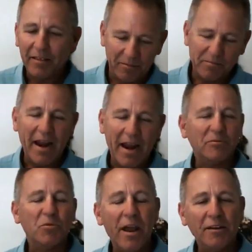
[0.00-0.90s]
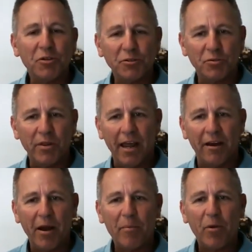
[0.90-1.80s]
My name's Wayne Schultz with
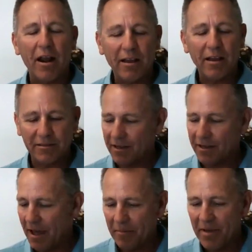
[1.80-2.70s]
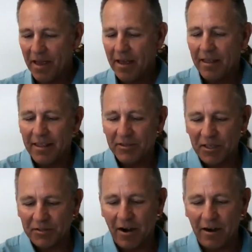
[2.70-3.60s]
Ettore Products. This
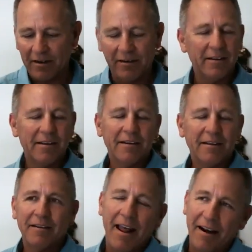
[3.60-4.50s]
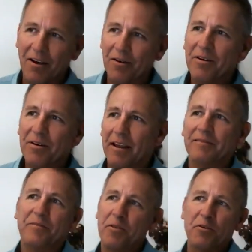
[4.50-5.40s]
is our, I don't know,
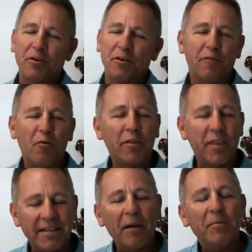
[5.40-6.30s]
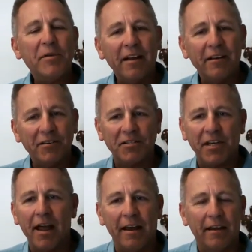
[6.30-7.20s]
third or fourth attempt here just to
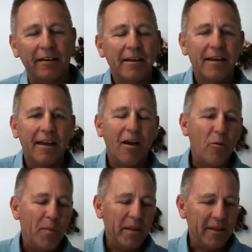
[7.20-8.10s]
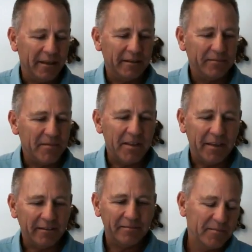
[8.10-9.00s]
kind of open
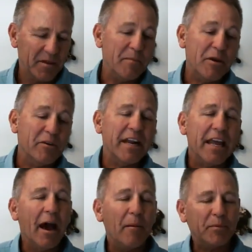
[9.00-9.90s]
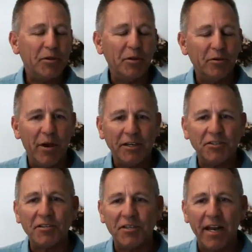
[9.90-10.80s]
the community up to
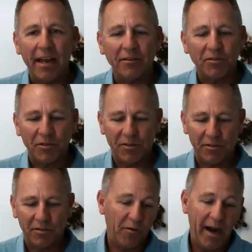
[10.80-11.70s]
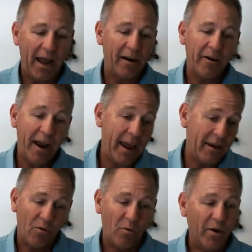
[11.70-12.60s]
questions and answers for
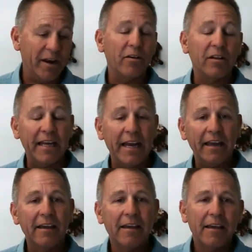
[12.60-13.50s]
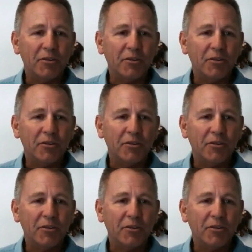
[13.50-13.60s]
Ettore window cleaning.